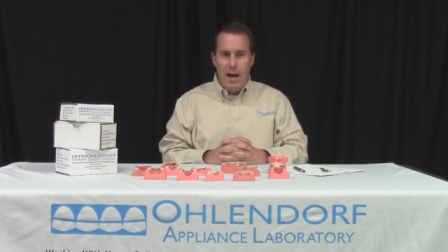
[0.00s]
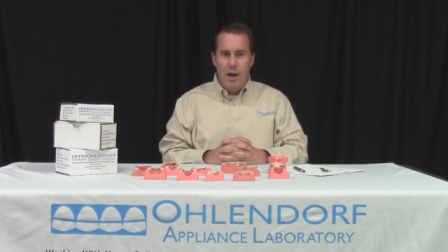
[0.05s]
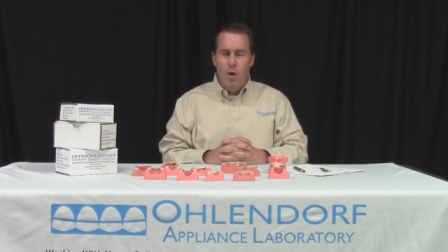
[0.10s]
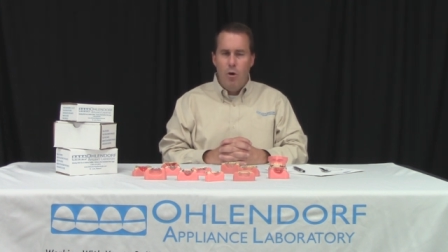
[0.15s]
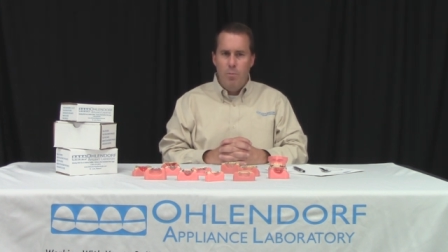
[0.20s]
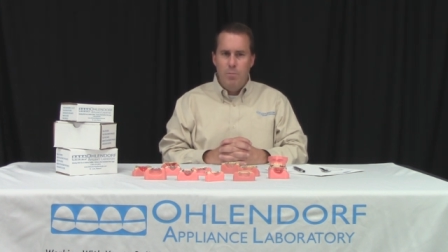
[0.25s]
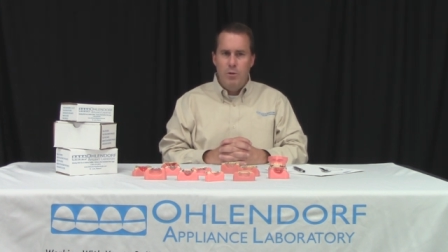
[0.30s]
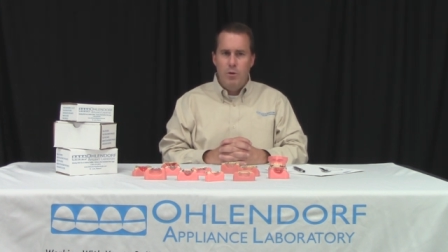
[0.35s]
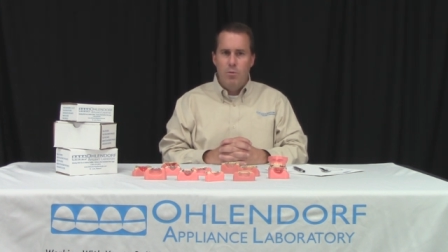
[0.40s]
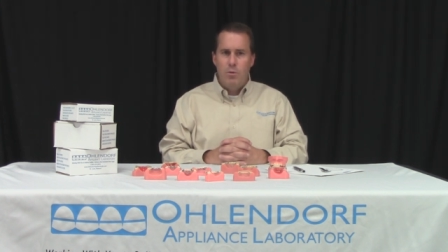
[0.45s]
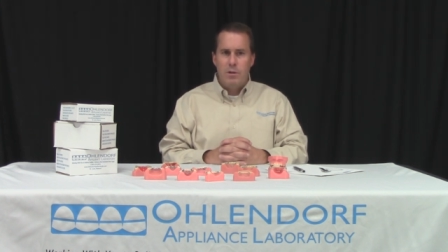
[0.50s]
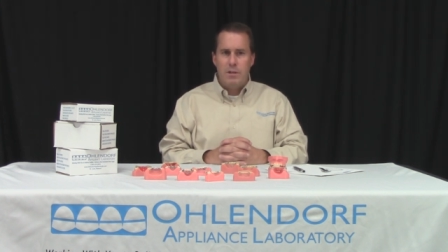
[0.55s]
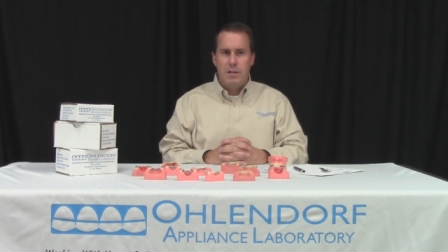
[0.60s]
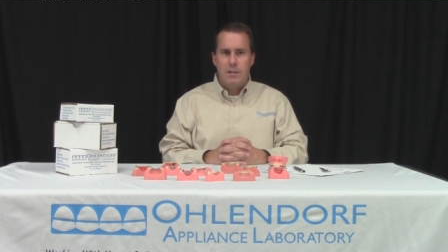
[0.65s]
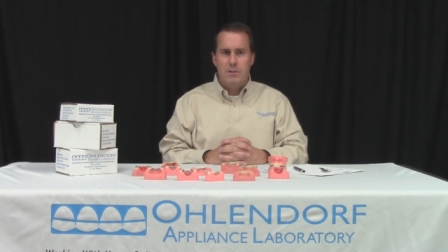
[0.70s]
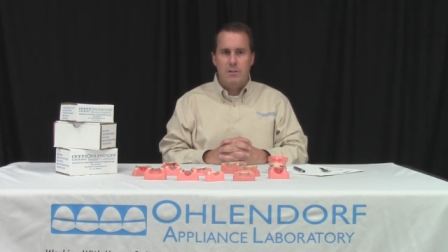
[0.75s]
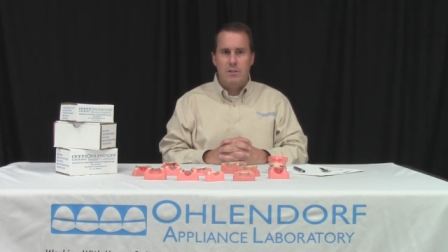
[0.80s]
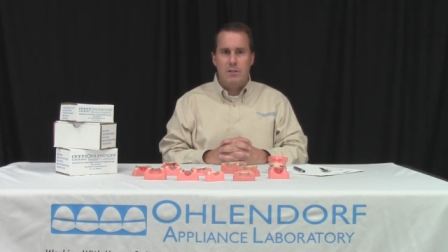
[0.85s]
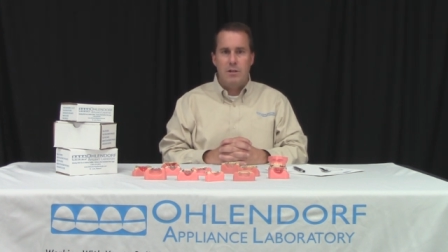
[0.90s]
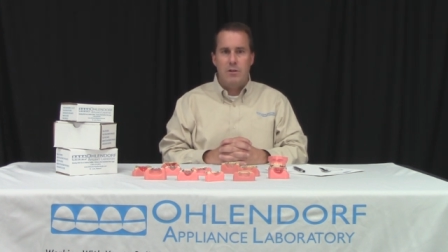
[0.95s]
I hope you will
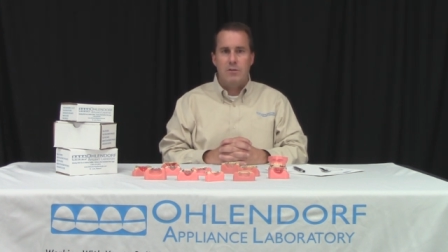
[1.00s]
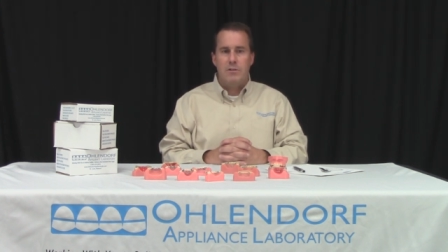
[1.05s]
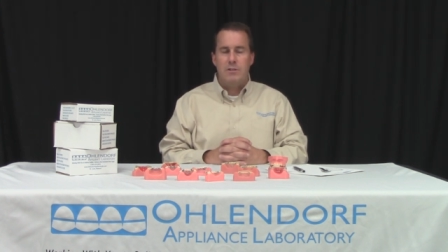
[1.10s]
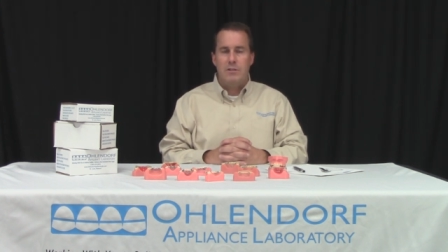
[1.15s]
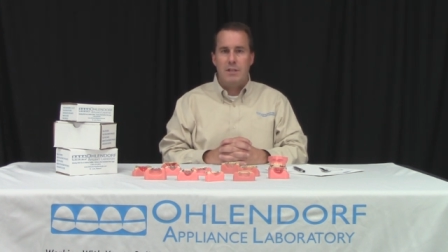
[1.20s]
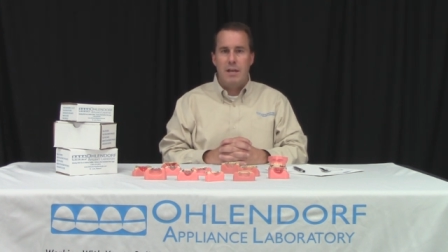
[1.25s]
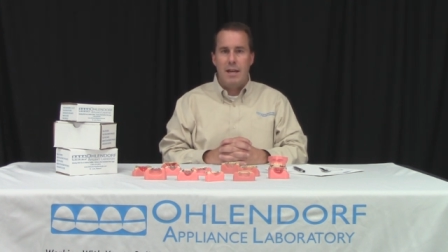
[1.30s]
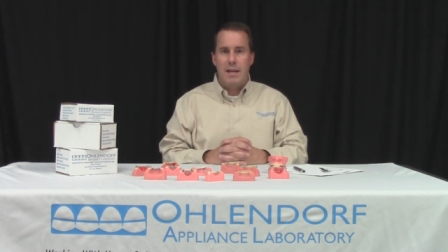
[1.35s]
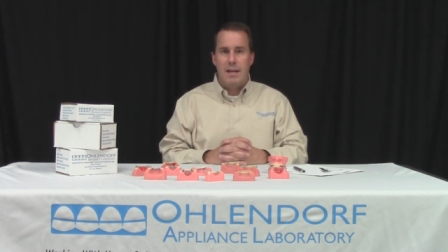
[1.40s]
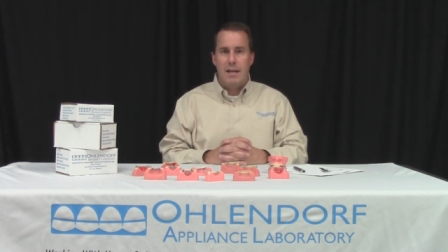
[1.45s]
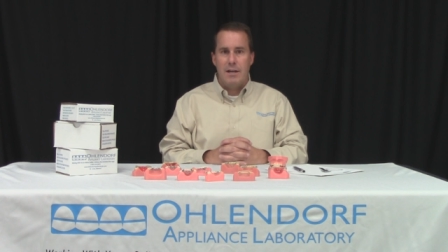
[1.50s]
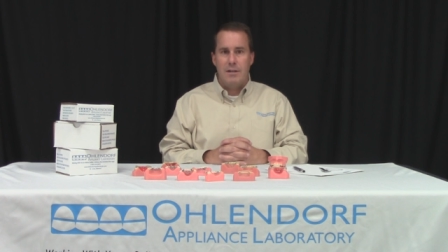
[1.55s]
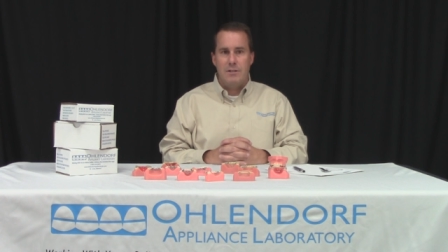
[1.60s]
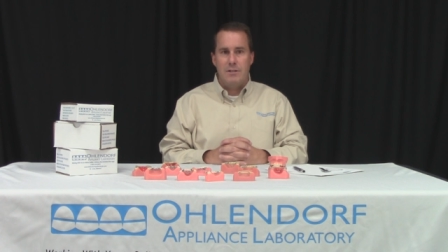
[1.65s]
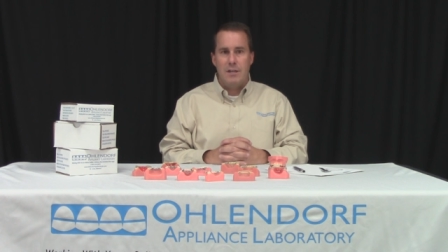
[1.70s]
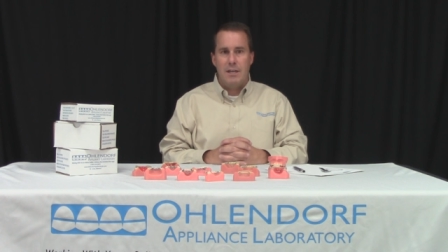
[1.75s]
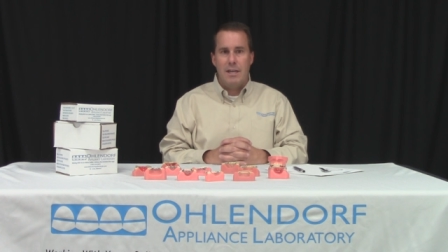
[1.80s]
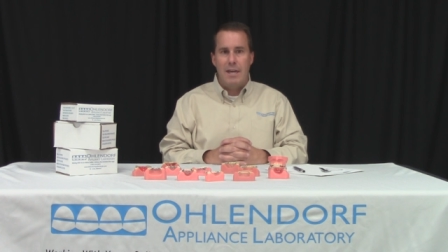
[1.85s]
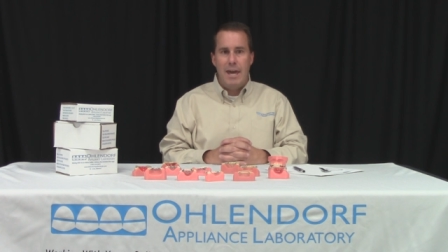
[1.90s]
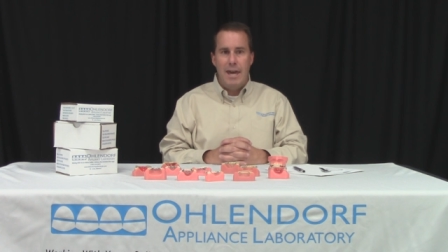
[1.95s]
consider sending
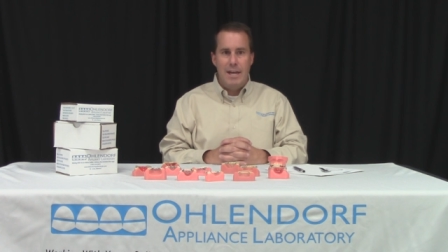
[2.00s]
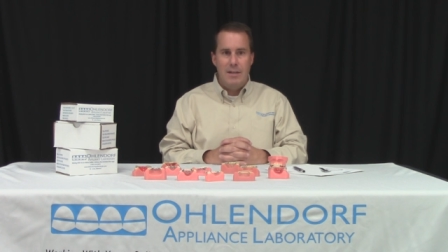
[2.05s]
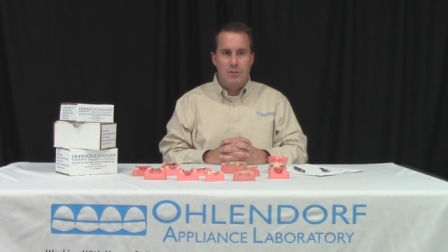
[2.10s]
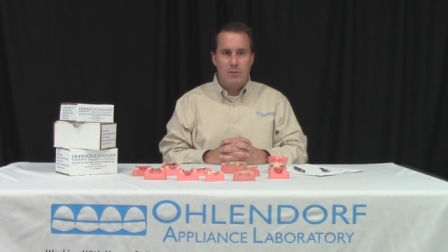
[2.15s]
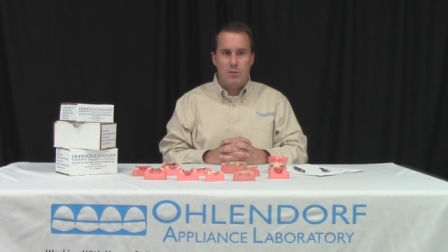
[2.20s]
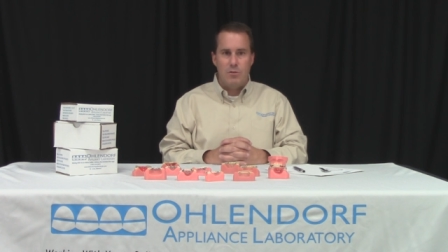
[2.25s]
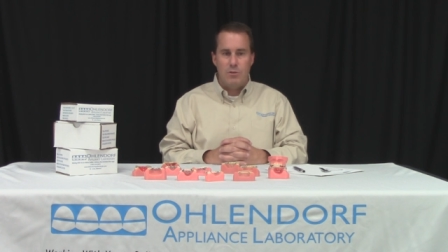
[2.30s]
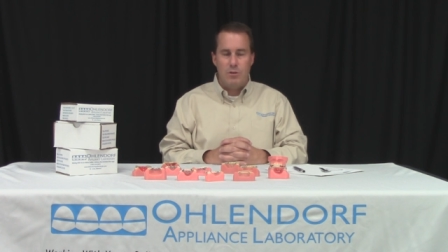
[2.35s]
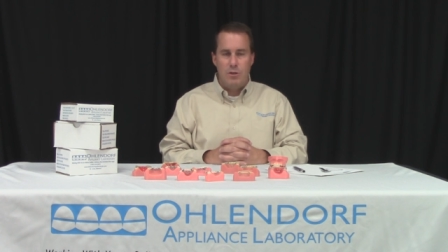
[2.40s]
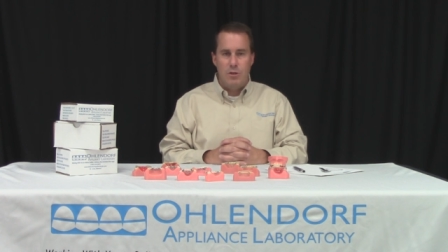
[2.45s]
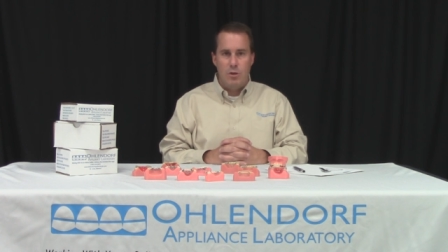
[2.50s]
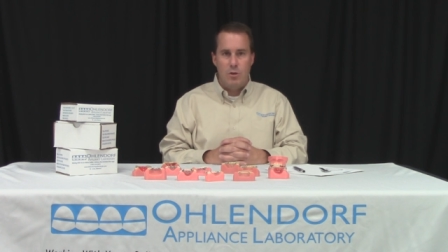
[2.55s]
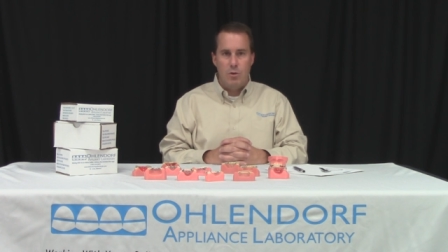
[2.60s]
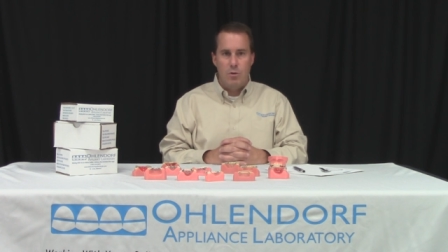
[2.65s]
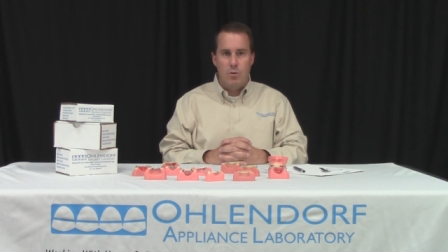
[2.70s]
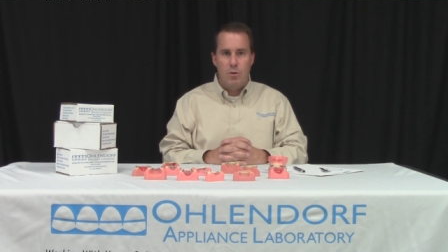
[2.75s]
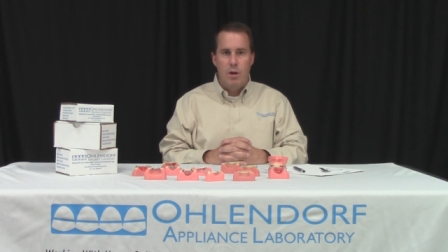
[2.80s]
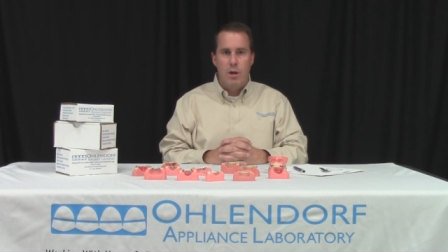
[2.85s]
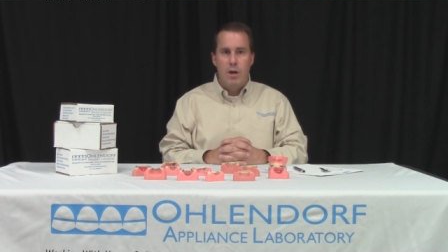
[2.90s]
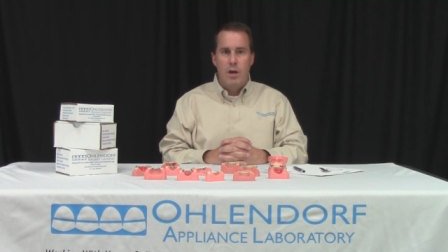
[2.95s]
us a case or
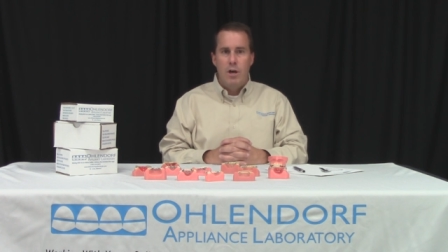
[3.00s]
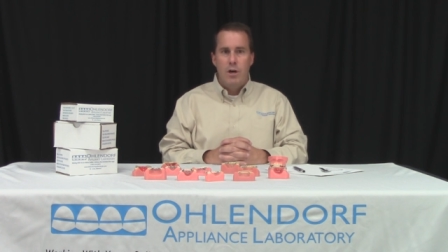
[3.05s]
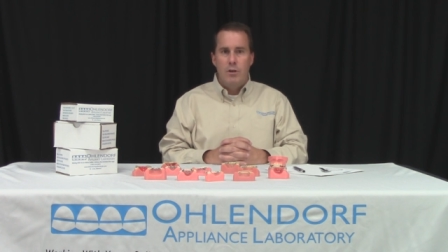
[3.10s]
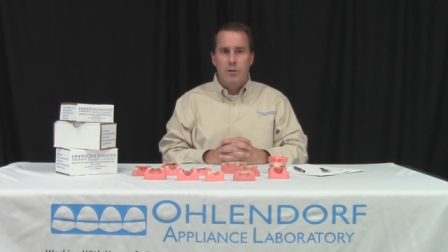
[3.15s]
two